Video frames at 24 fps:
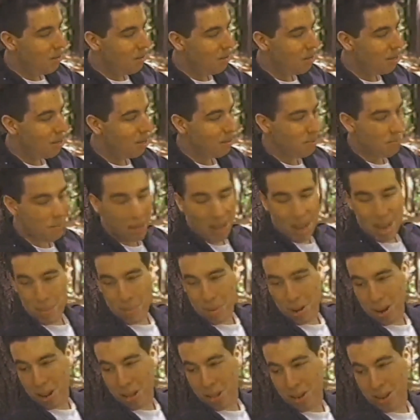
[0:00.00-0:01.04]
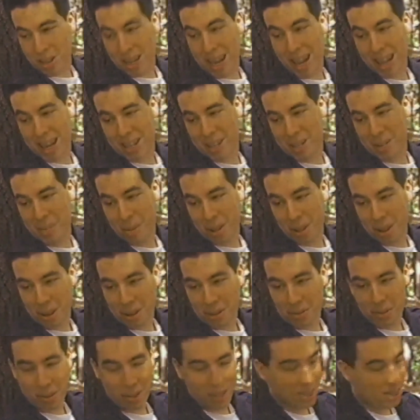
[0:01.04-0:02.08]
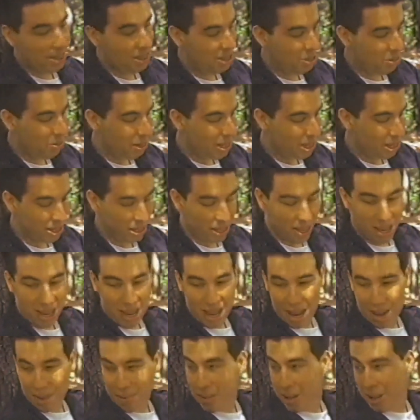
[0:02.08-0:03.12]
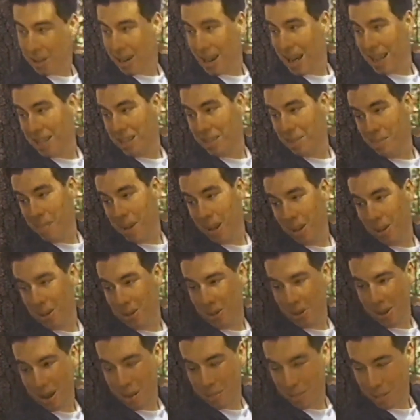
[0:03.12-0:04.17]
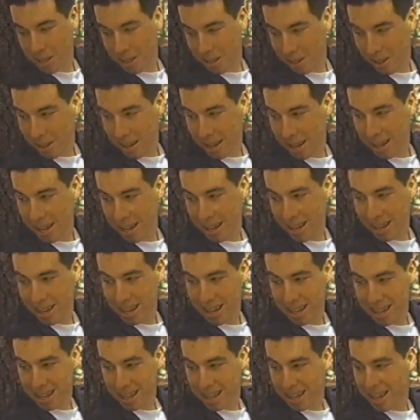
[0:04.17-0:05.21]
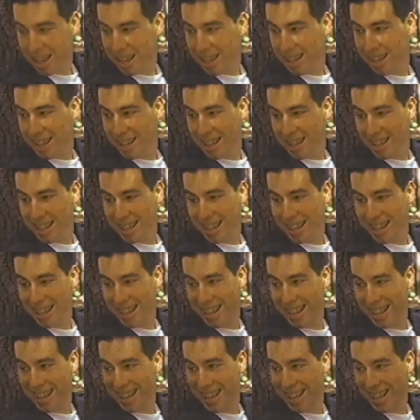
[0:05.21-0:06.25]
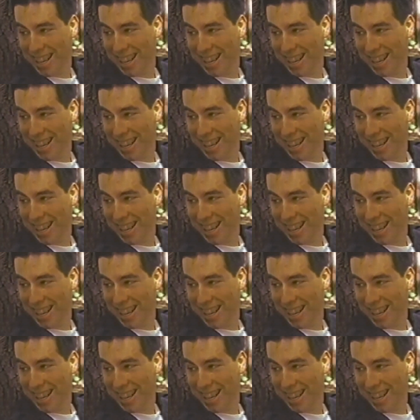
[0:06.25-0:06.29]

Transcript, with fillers: Well, I brought a little costume along for the situation. I figured I'd add some melodrama to it. But that's why I brought this.